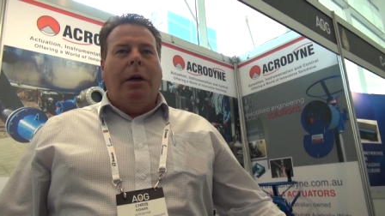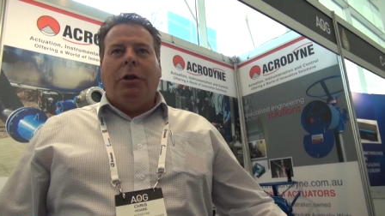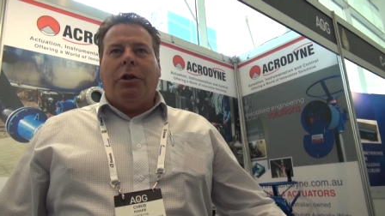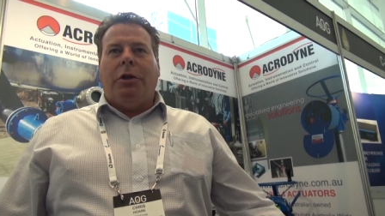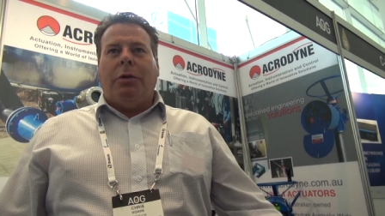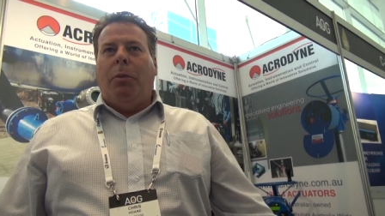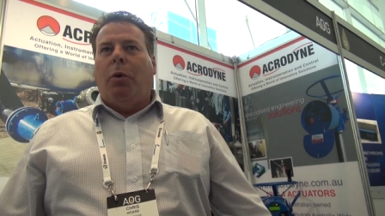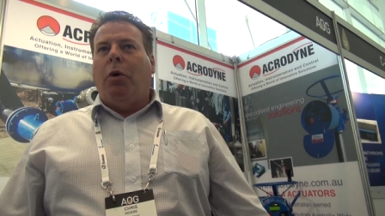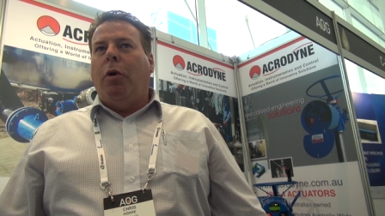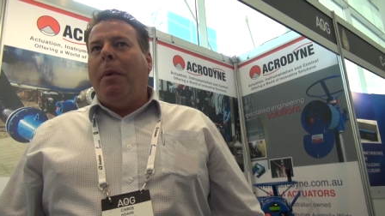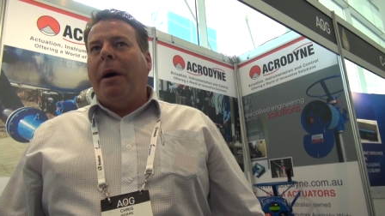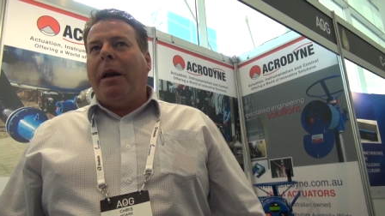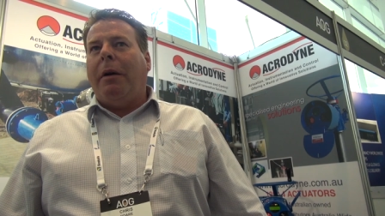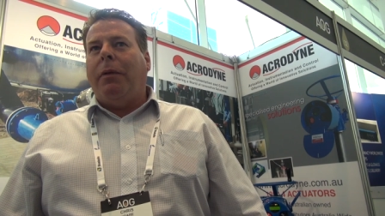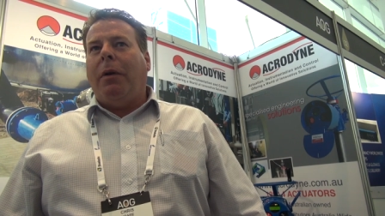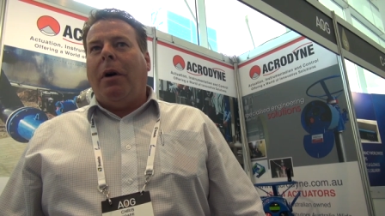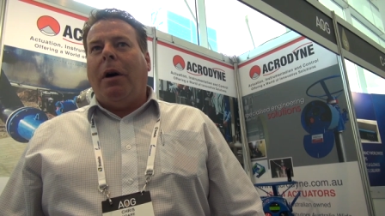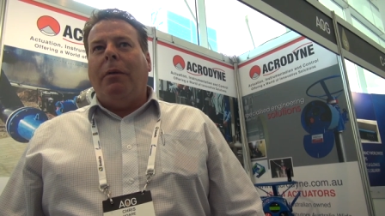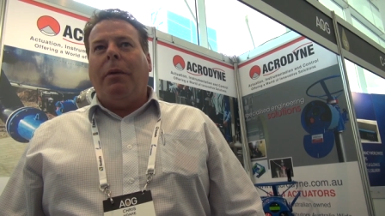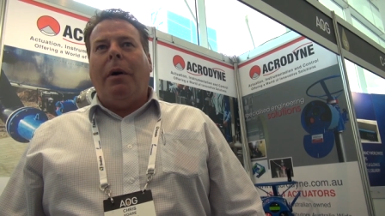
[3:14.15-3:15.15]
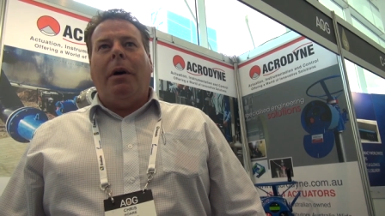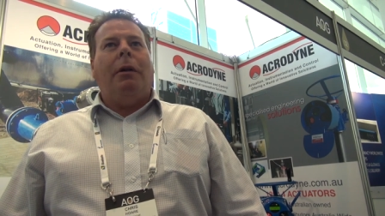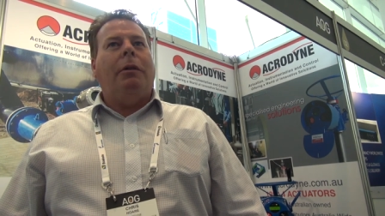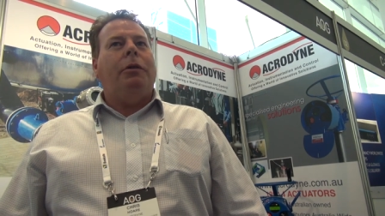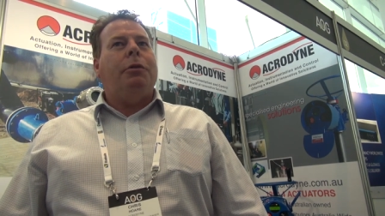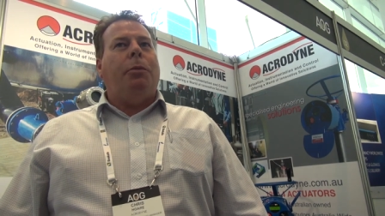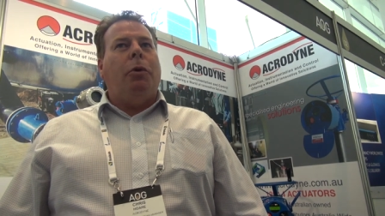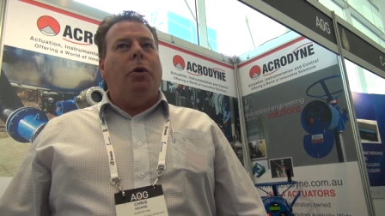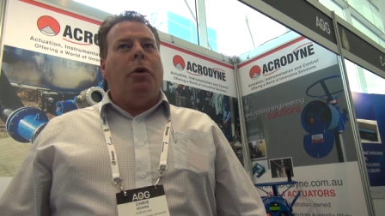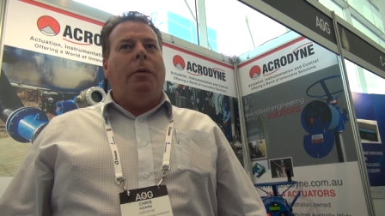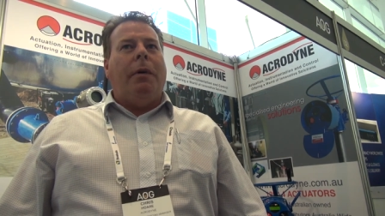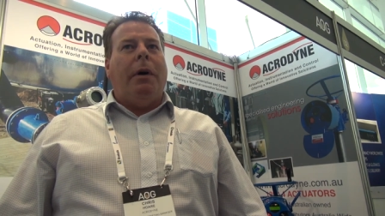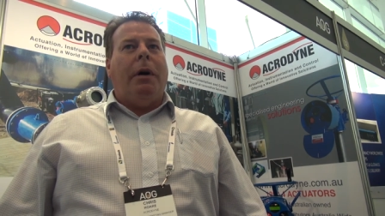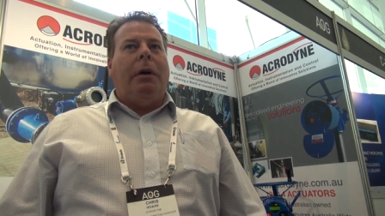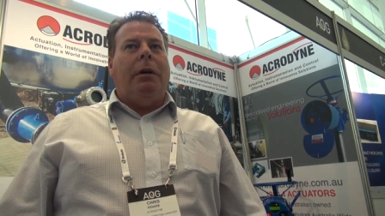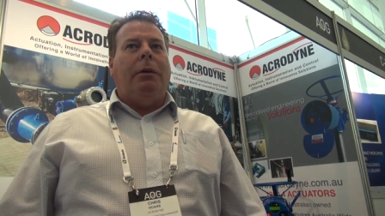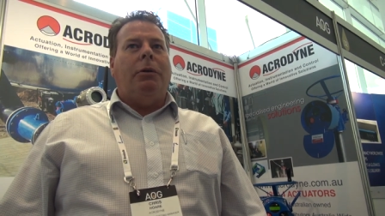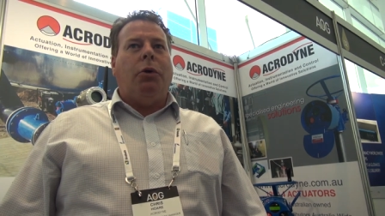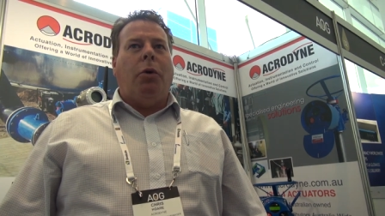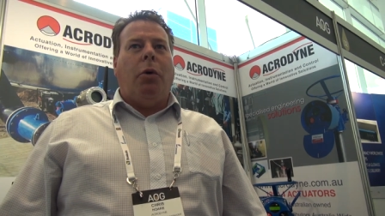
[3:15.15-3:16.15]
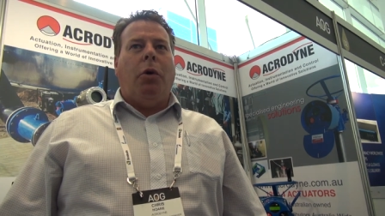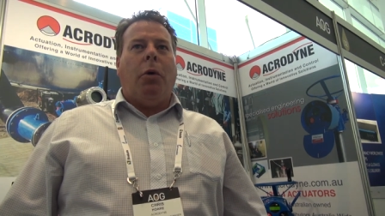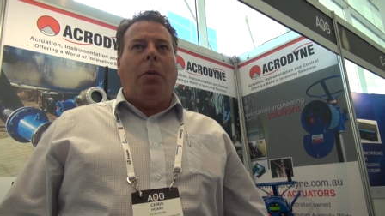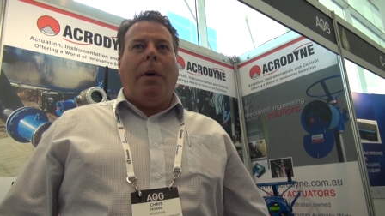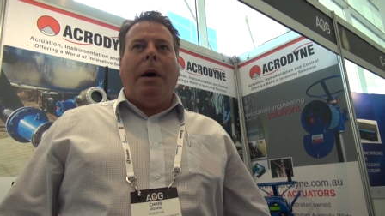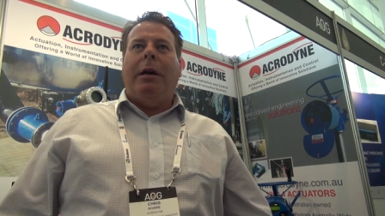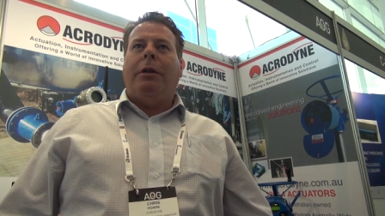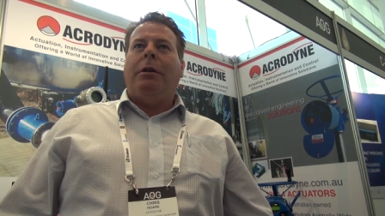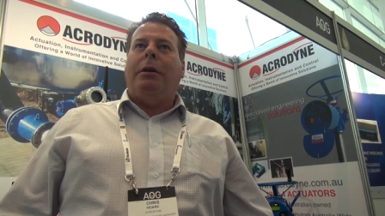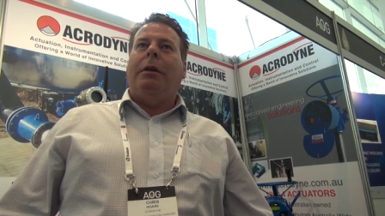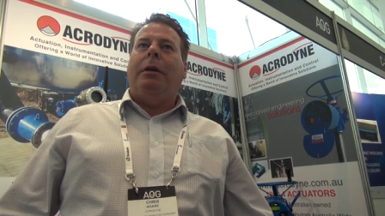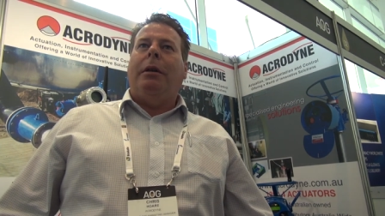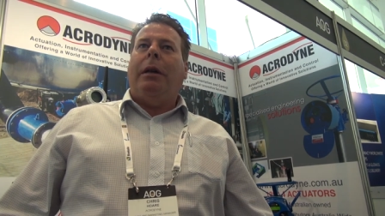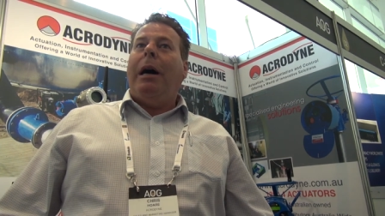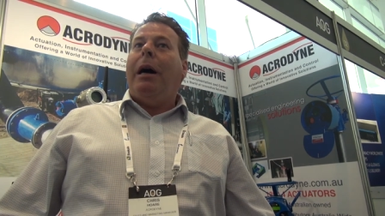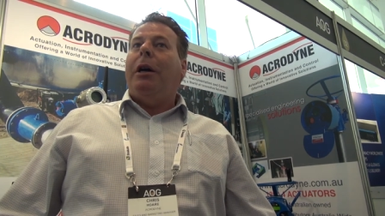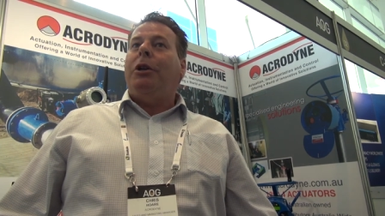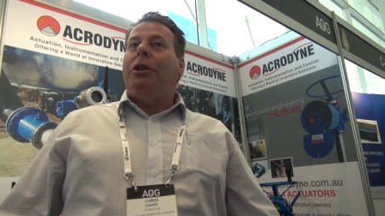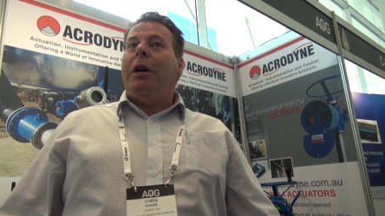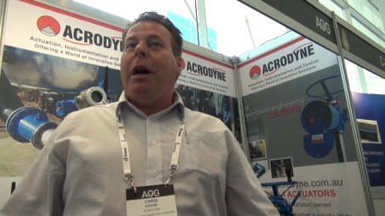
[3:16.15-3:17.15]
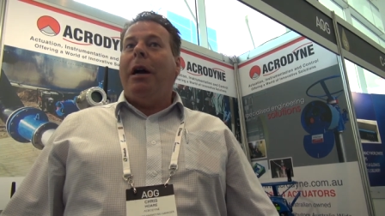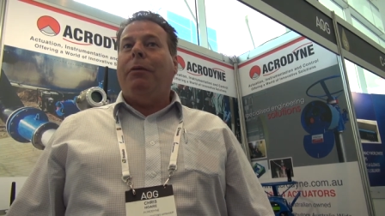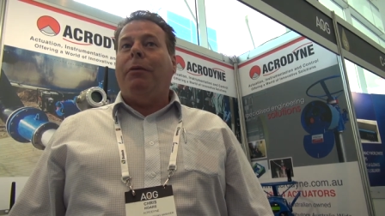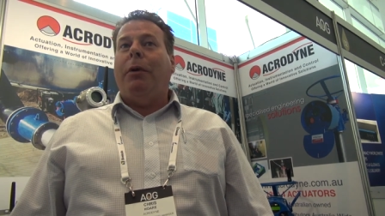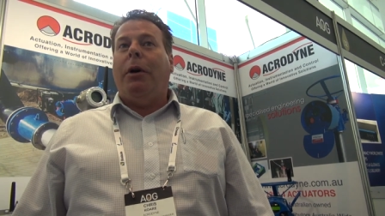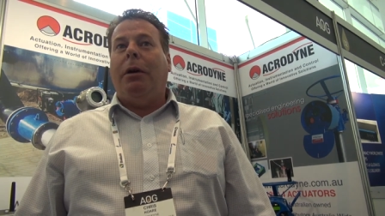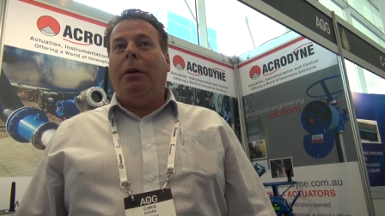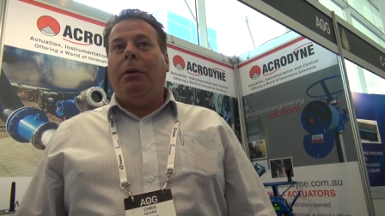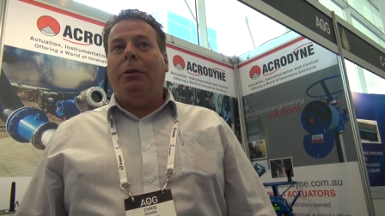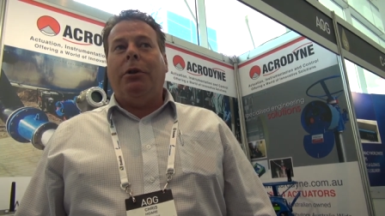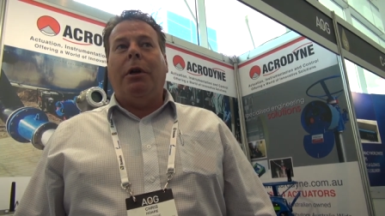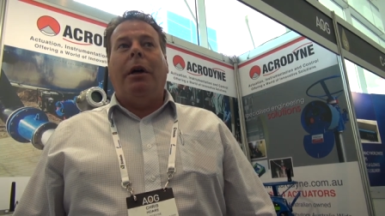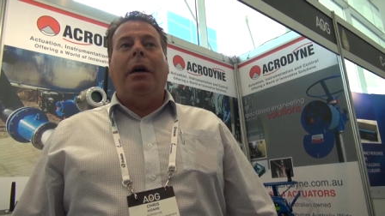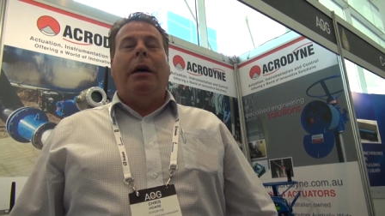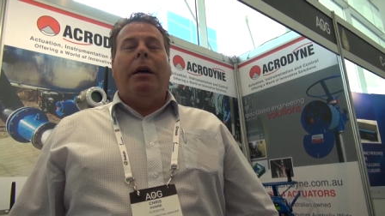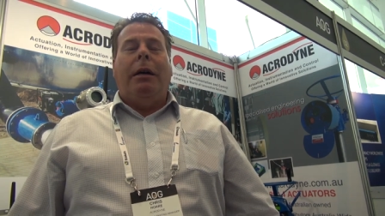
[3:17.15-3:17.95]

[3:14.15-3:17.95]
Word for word: small butterfly valves, ball valves, all the way to large gate valves,